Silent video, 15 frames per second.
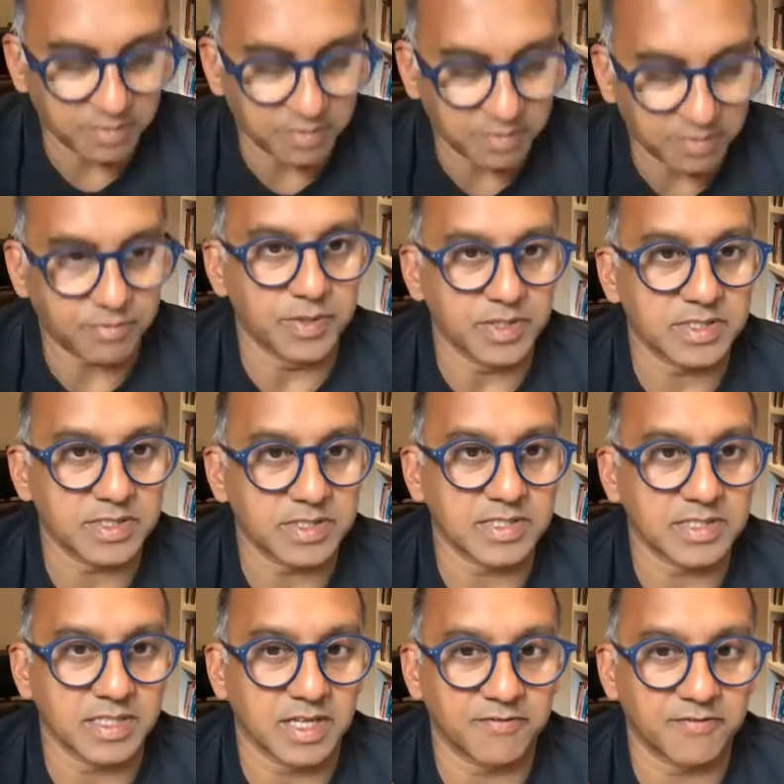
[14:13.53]
the way through the
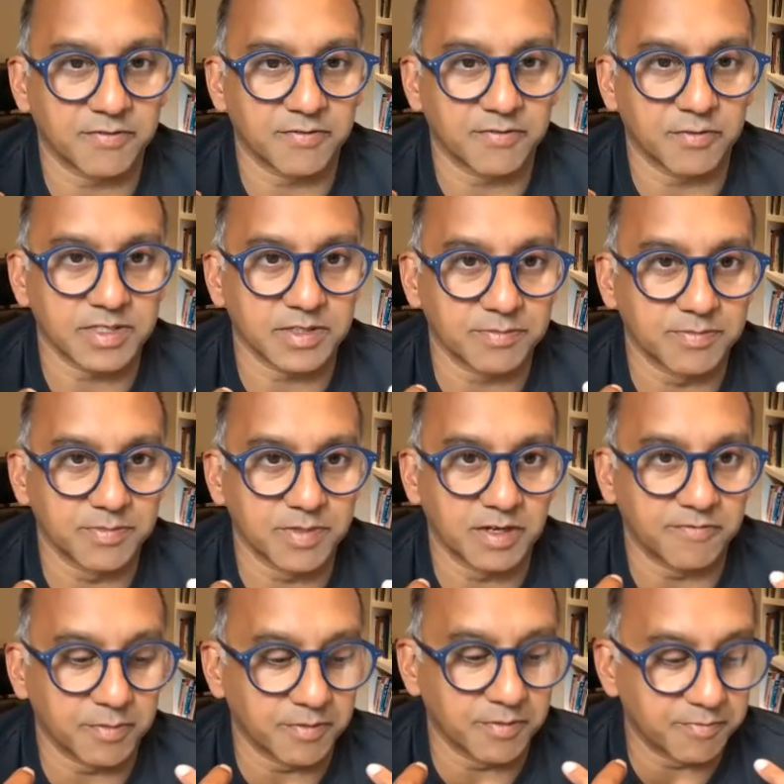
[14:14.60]
business, and therefore it's
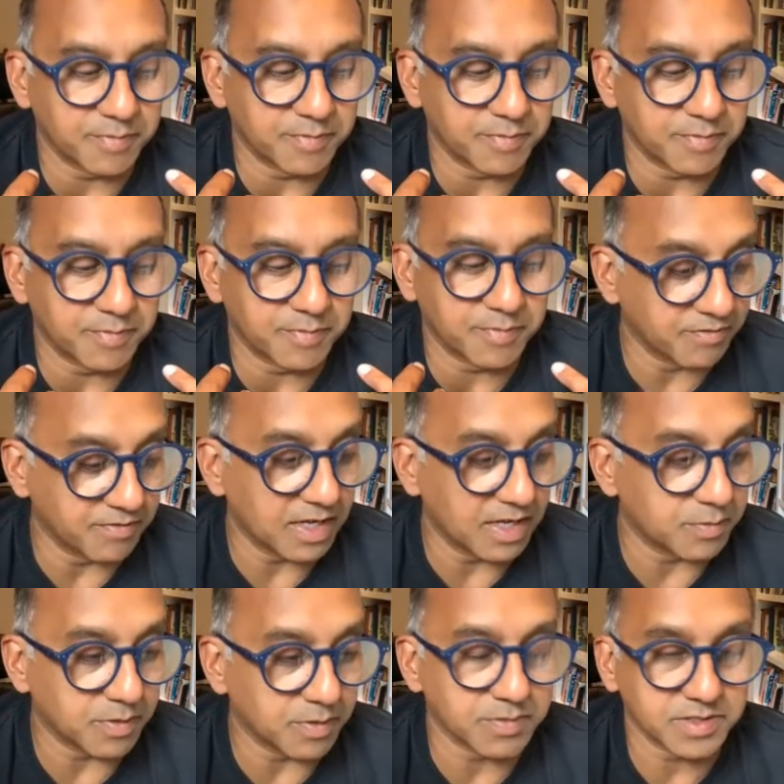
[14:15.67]
from an employee
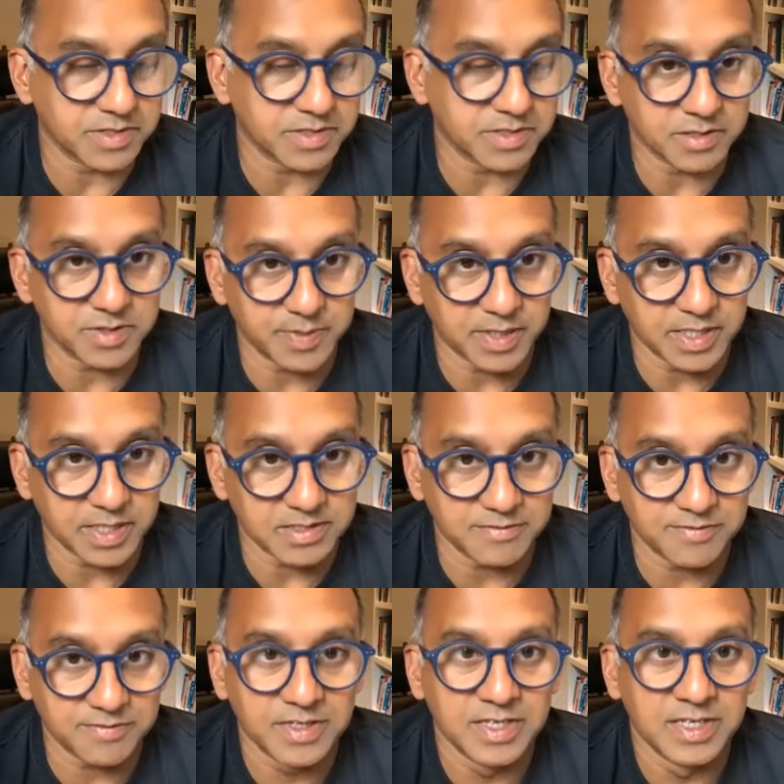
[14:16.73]
value proposition
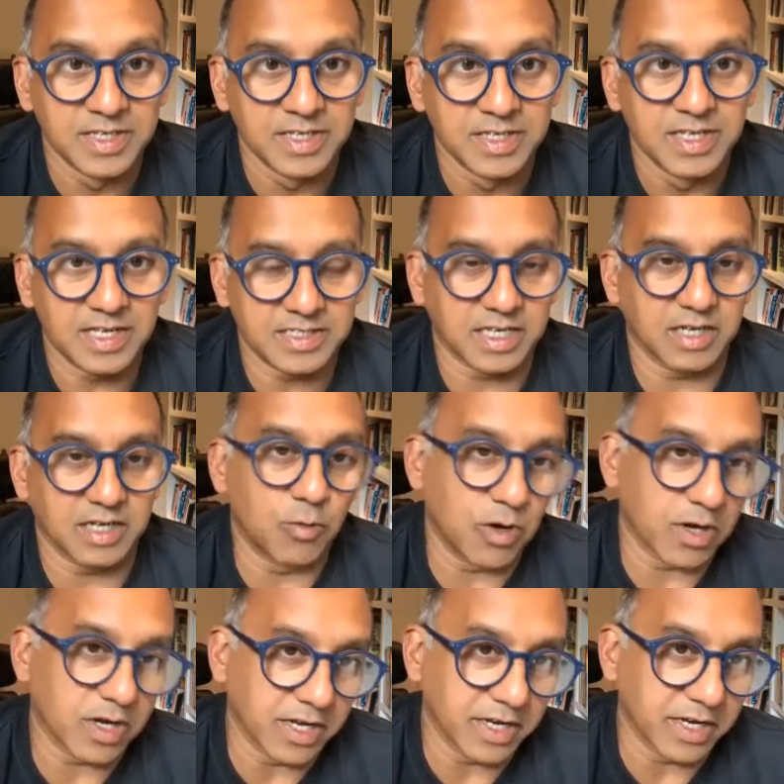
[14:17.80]
perspective, it's kind
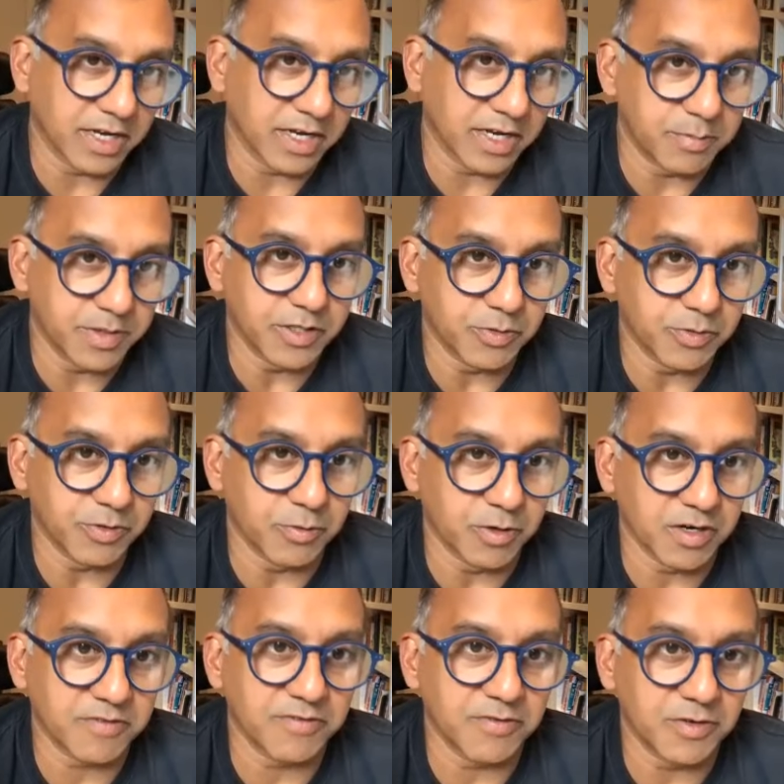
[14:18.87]
of what kind of company do you want
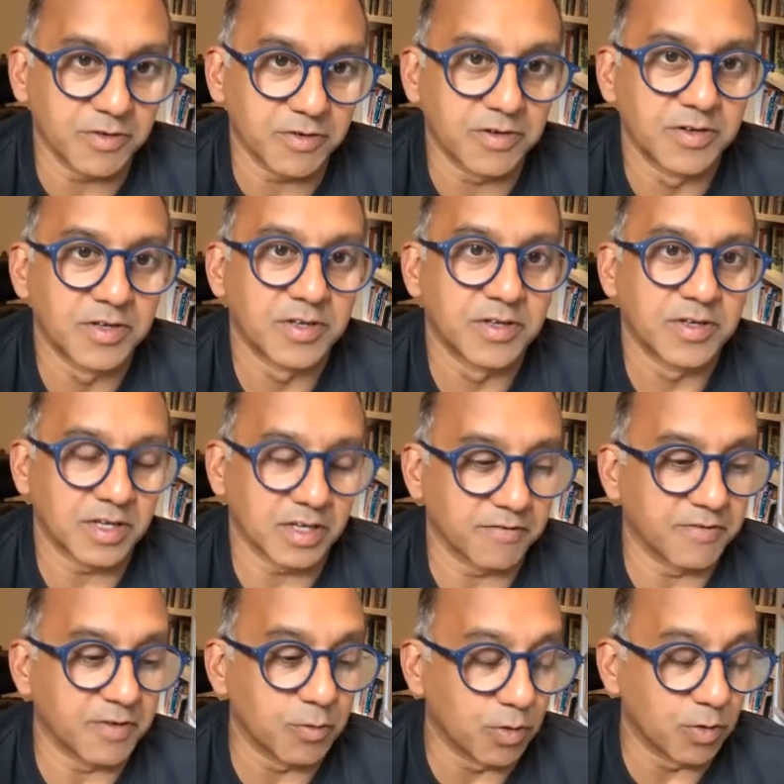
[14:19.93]
to work for.
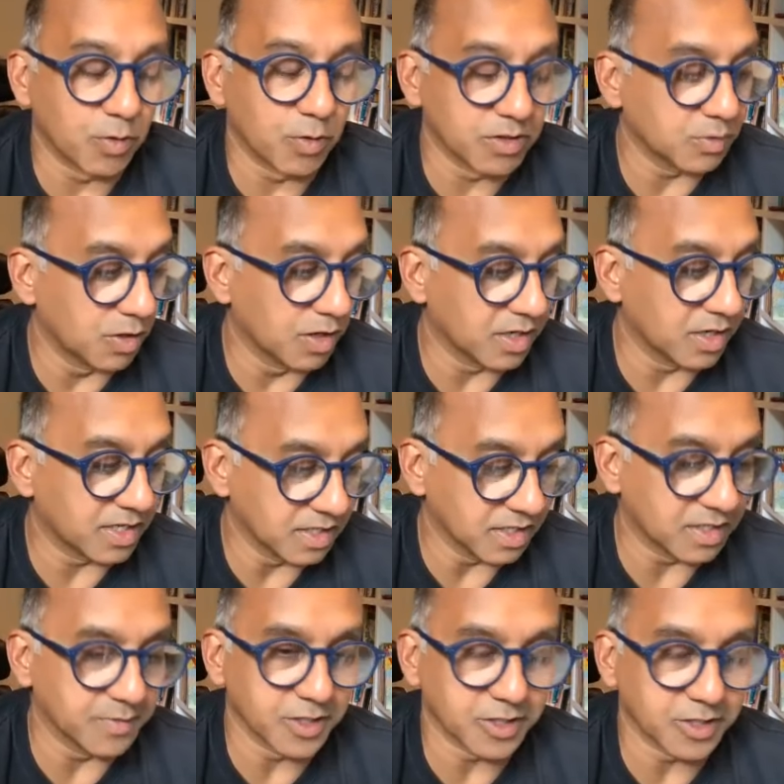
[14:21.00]
If you want to work
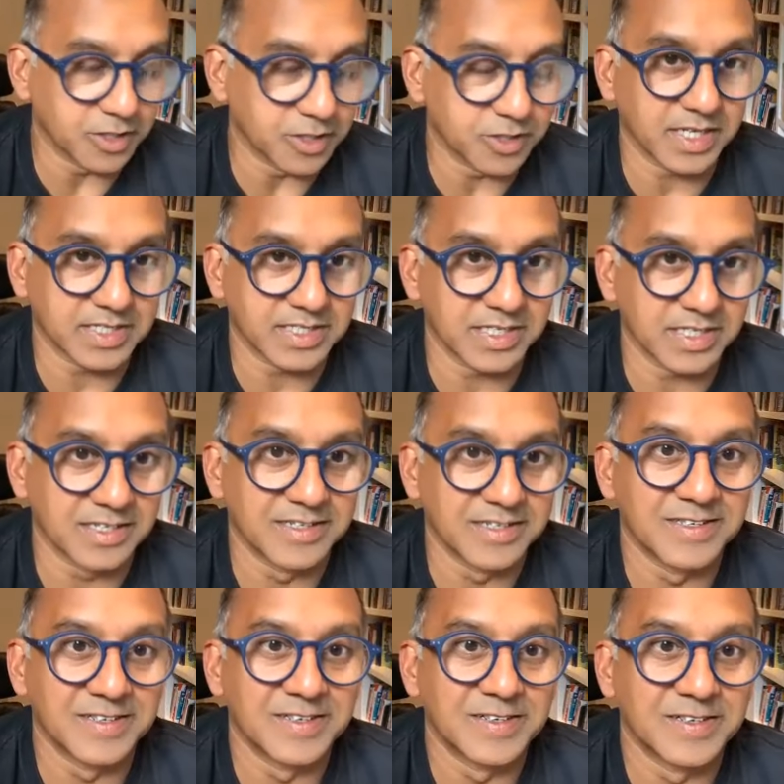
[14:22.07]
in the commercial sector,
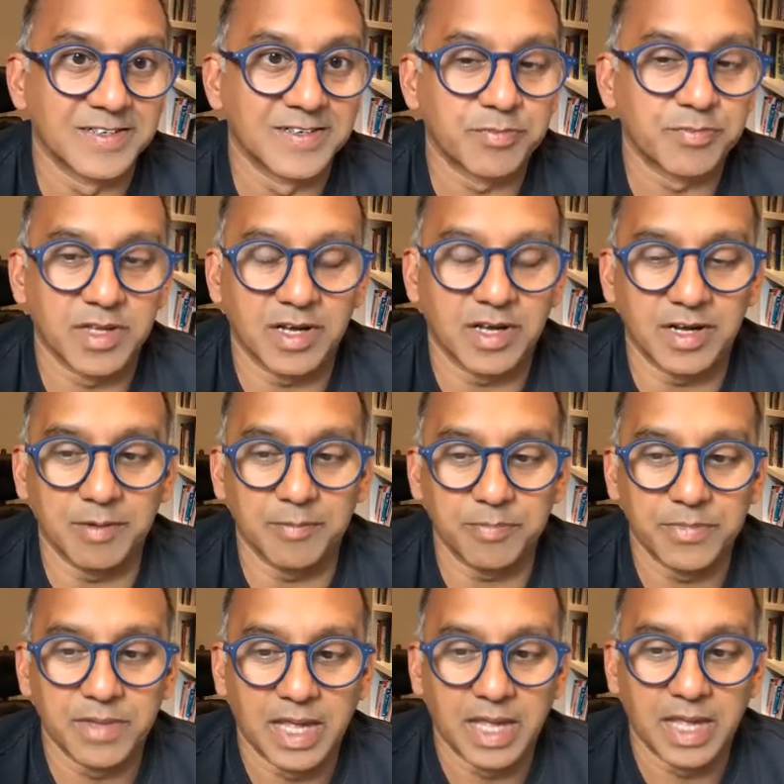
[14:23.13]

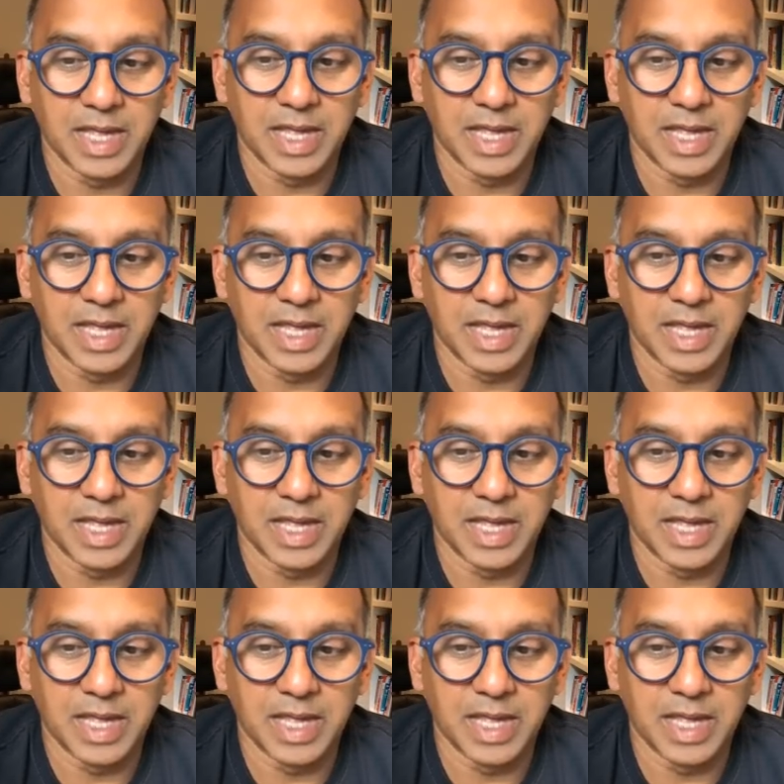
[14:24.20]
then